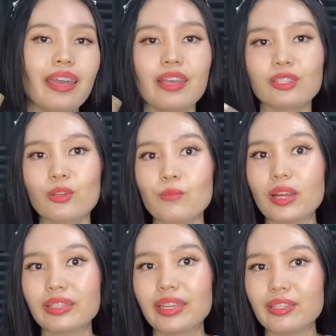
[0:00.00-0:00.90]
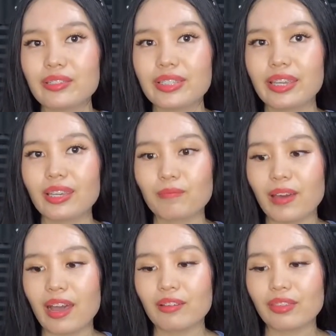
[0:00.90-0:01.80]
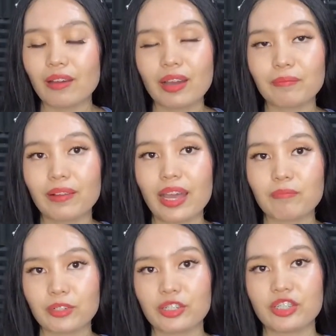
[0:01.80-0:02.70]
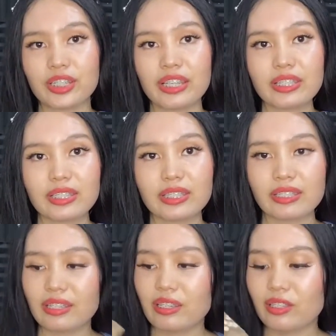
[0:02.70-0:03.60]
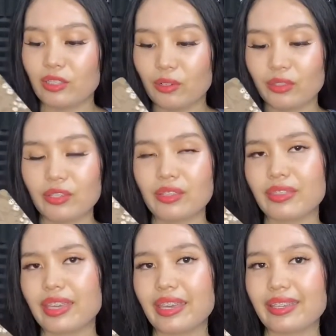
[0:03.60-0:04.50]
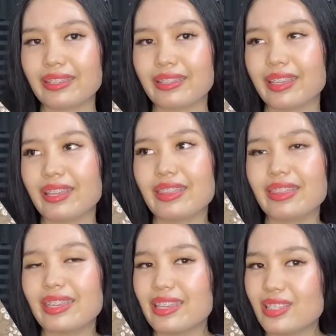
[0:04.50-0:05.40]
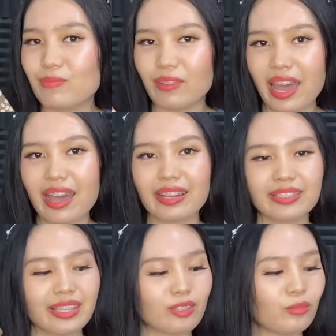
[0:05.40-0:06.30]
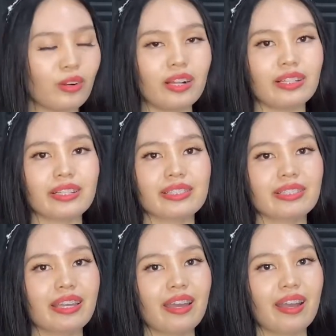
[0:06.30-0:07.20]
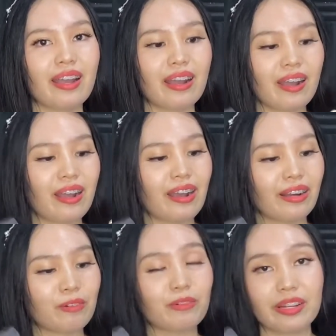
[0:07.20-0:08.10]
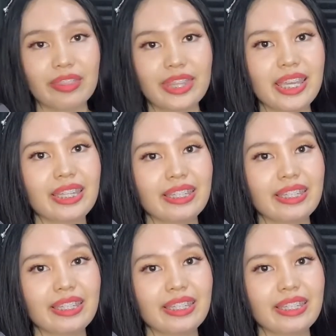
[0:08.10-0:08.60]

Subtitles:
So what can you say about my purchase? So do you think these bags and wallets are worth it?